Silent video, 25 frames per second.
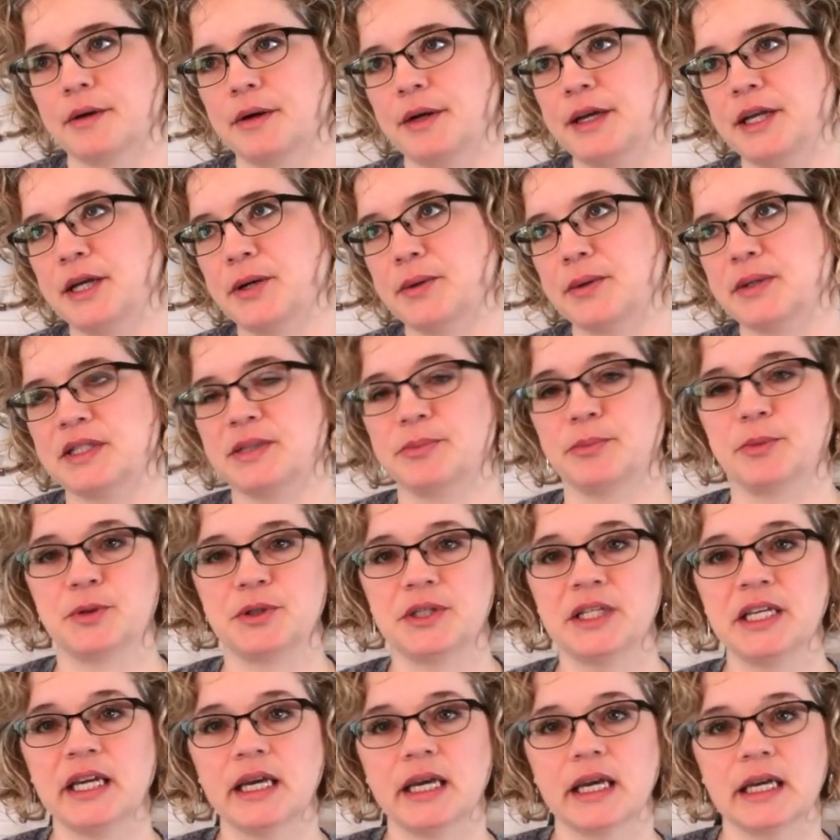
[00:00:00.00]
you know, it's a
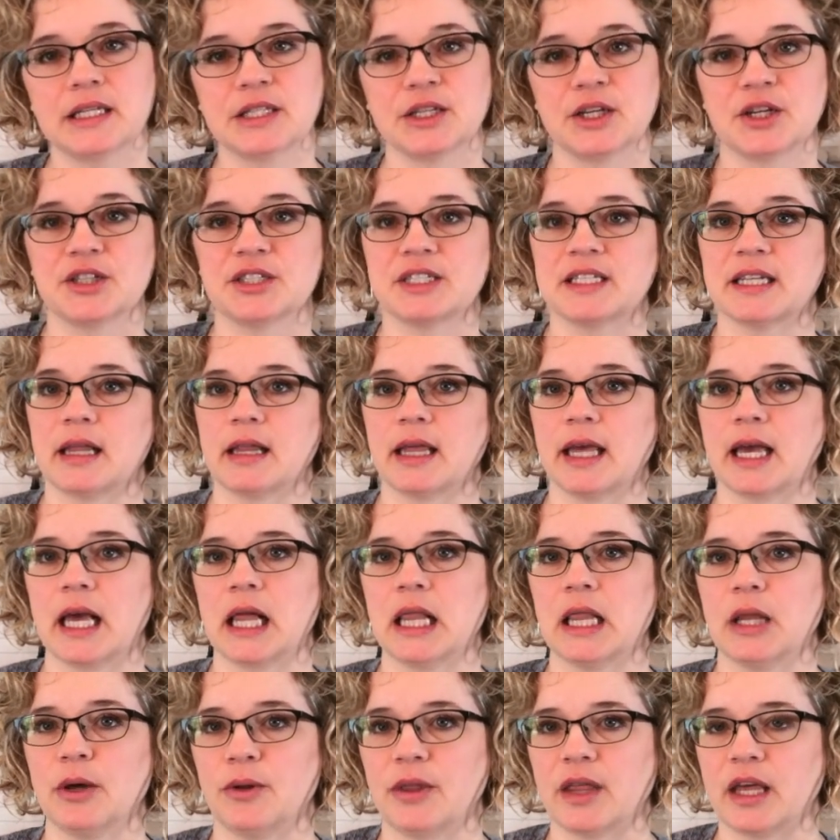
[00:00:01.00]
boutique, so you're selling
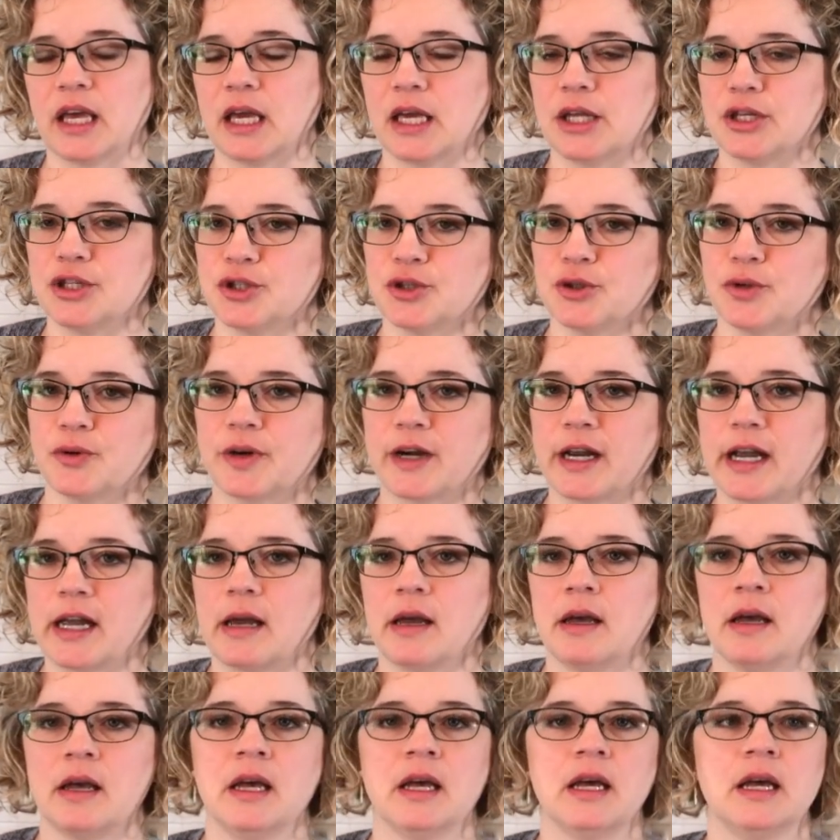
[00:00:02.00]
clothing and jewelry,
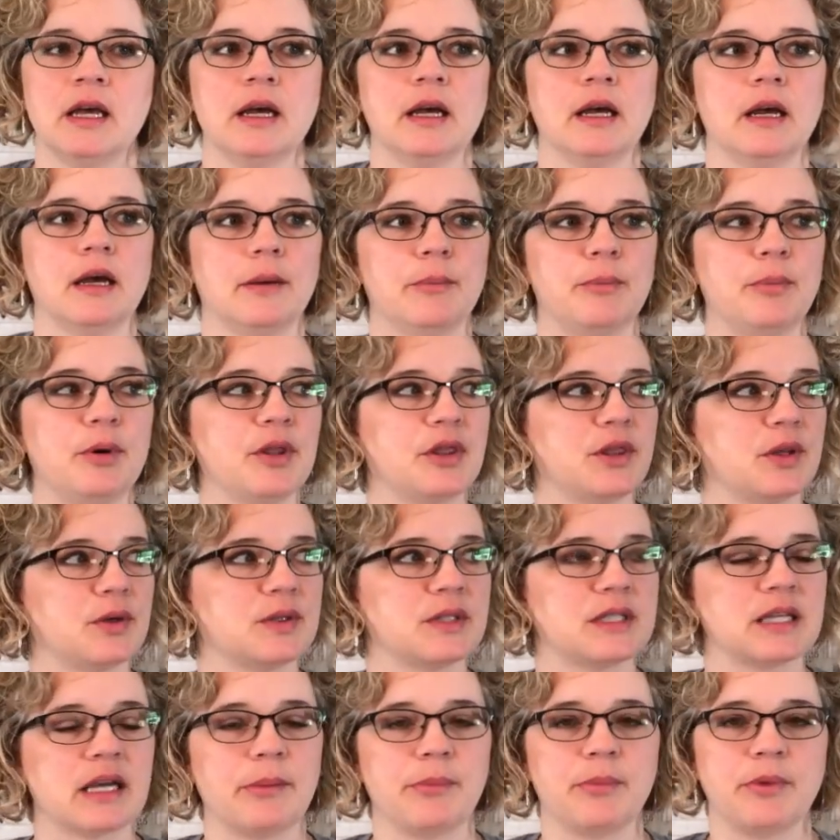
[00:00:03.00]
put
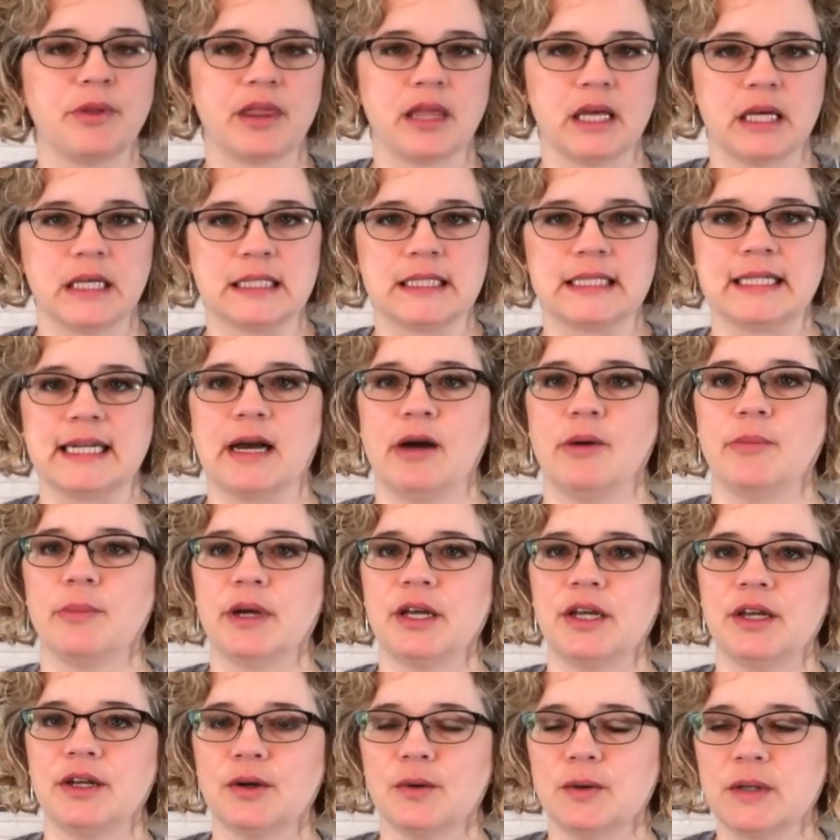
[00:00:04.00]
those couple things down,
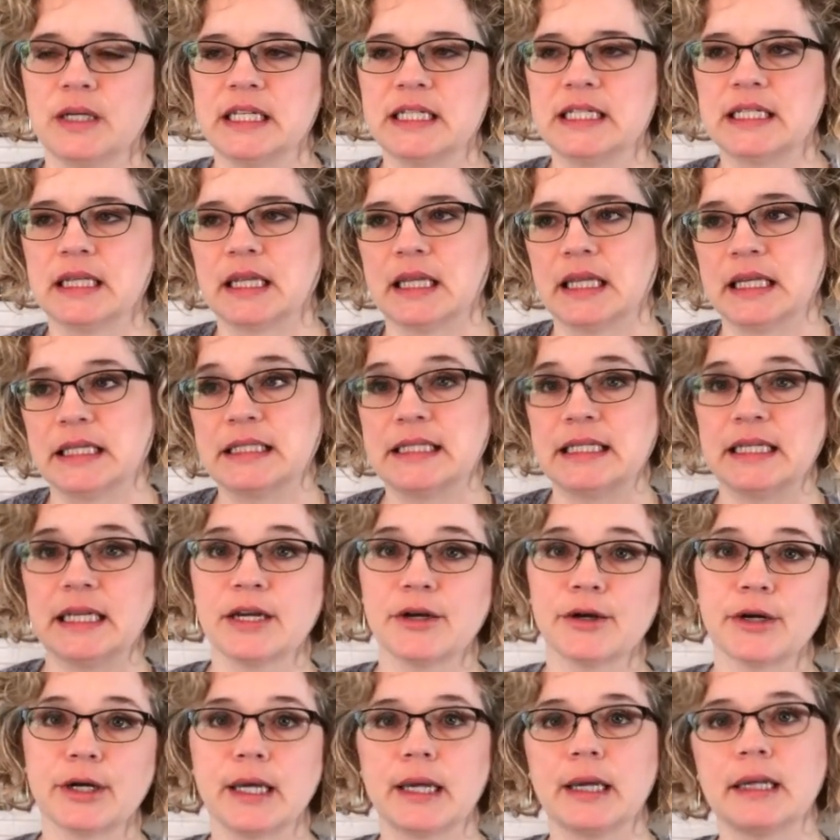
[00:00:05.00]
but you don't need to list
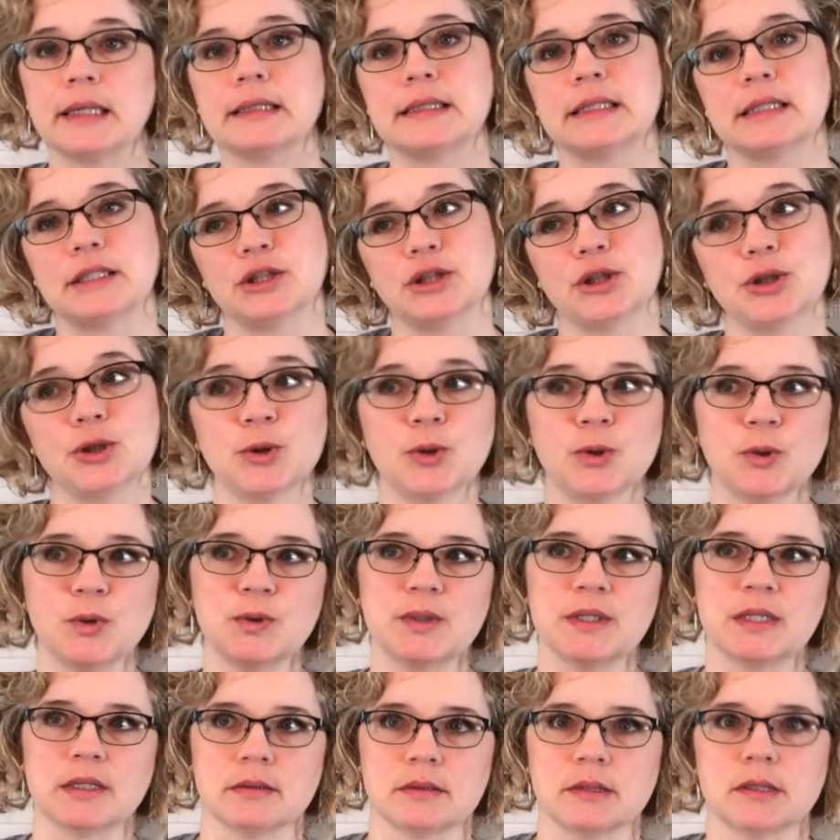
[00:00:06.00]
earrings and
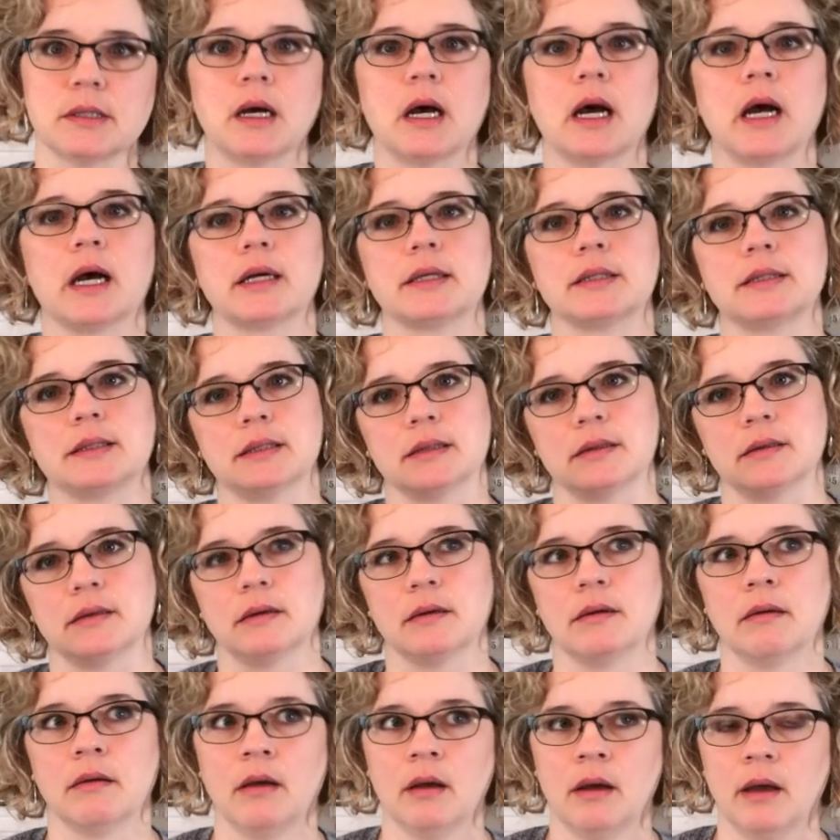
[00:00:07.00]
shoes and socks and,
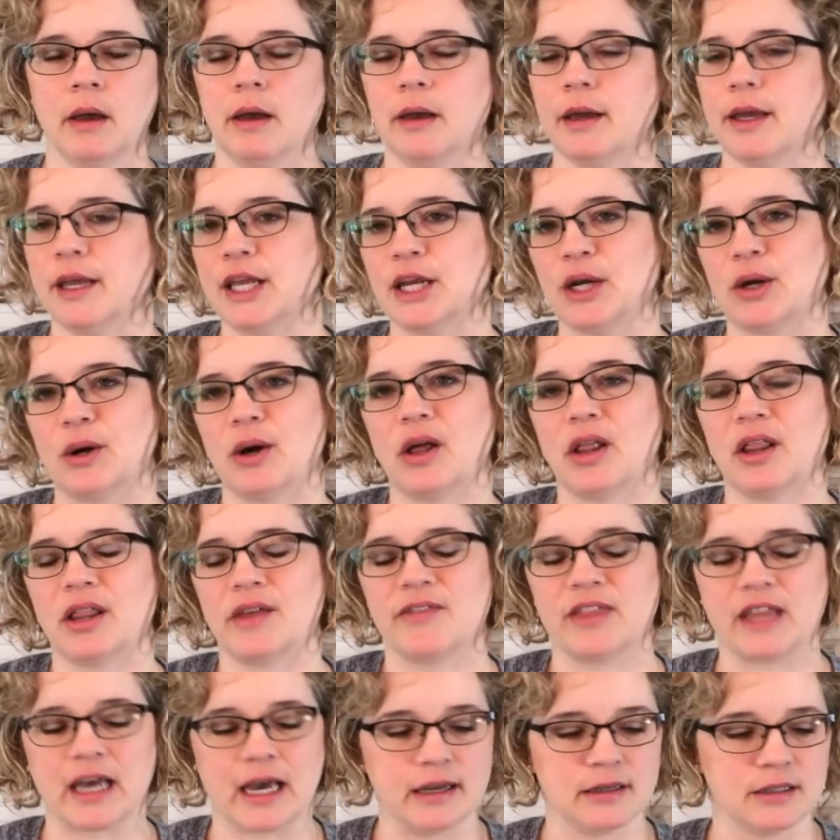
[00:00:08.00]
you know, all
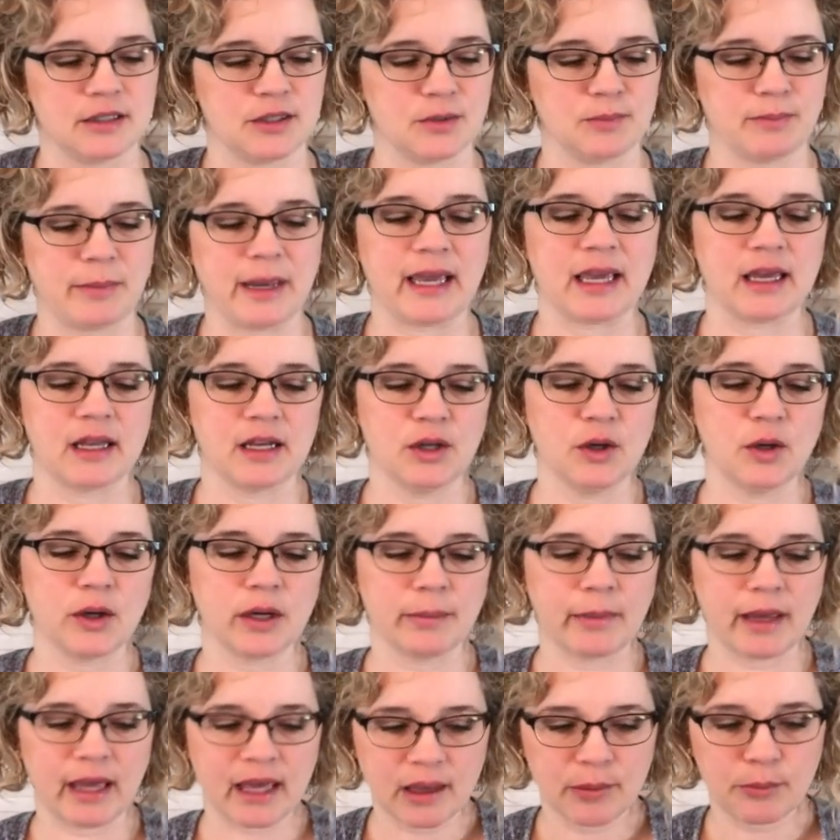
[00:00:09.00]
of that. So you
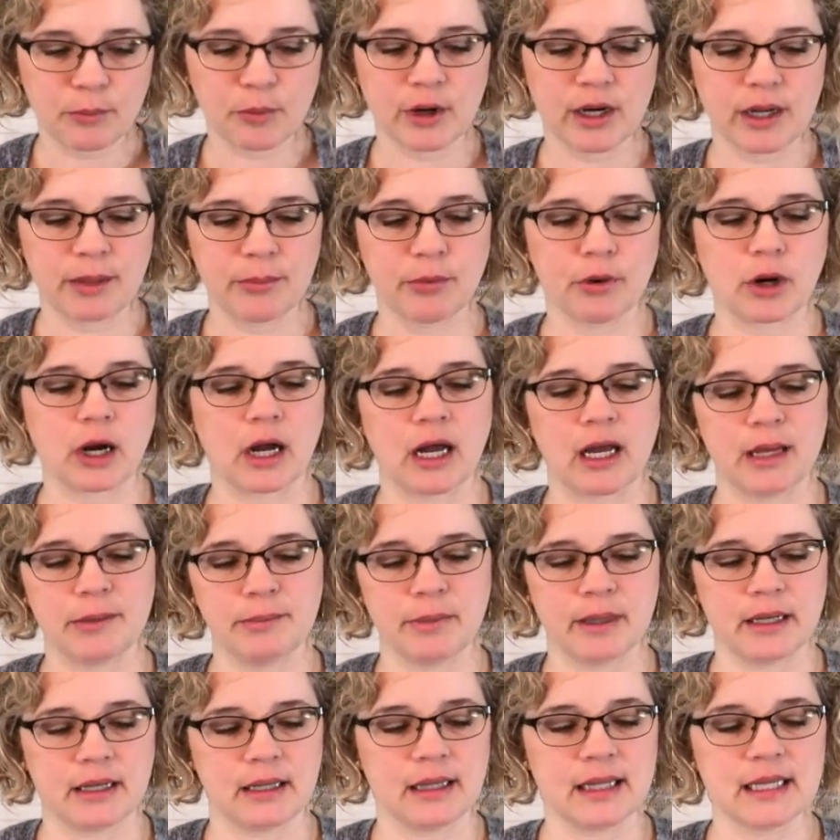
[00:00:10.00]
can make it pretty broad,
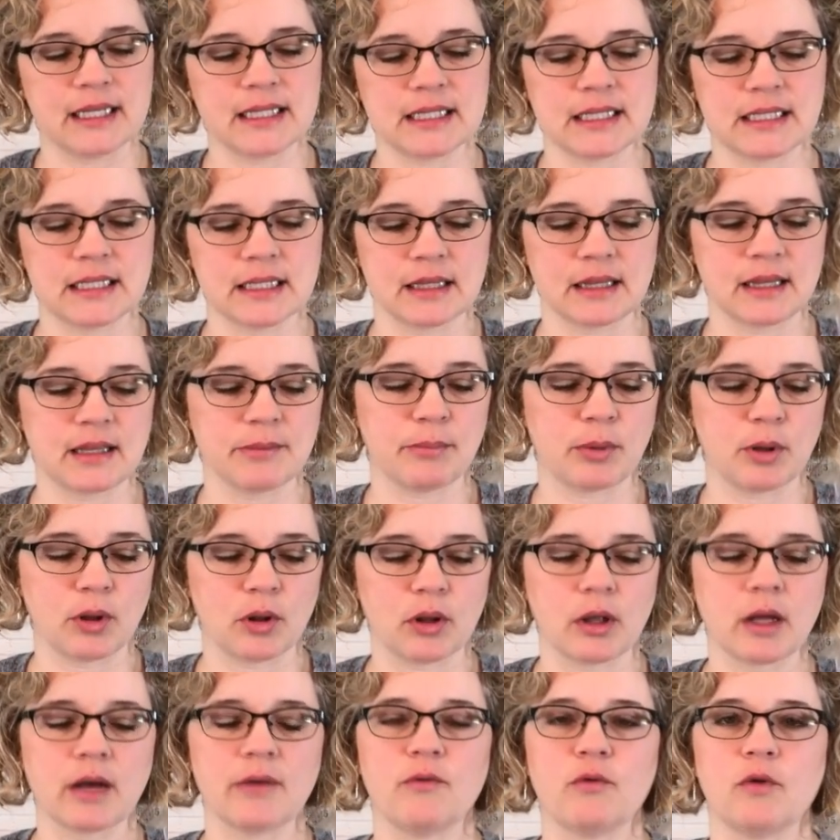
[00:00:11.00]
but list the
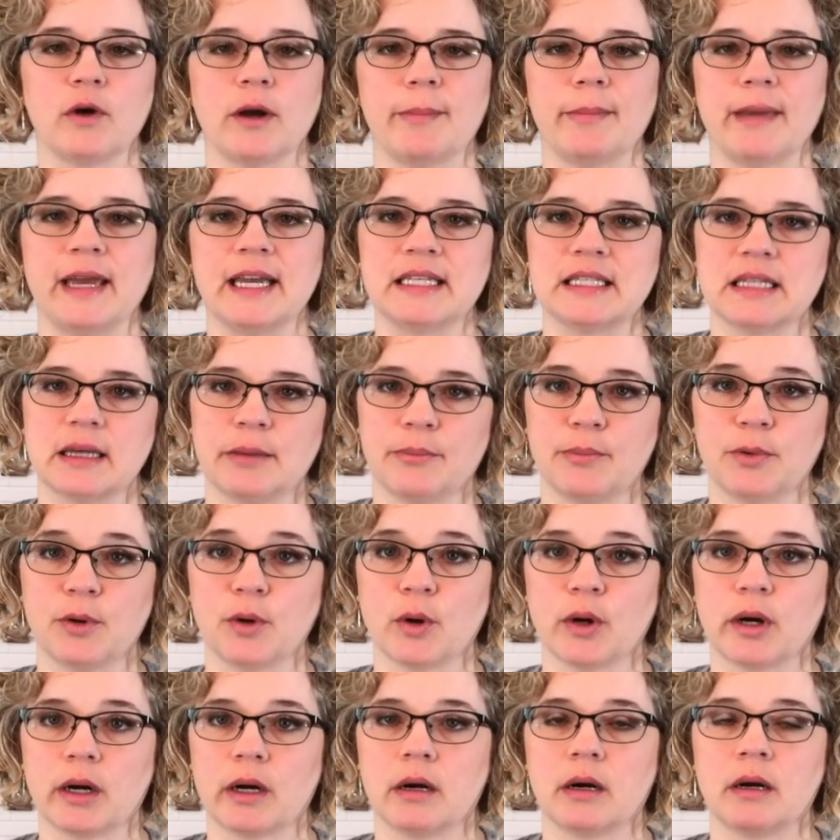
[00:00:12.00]
bulk of what makes up
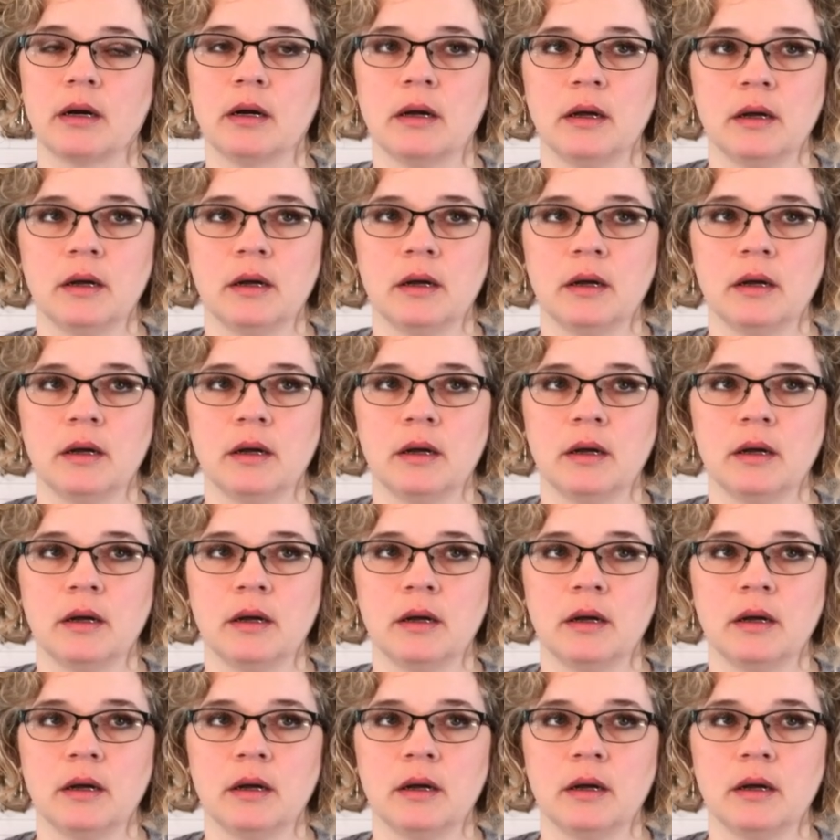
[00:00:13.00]
your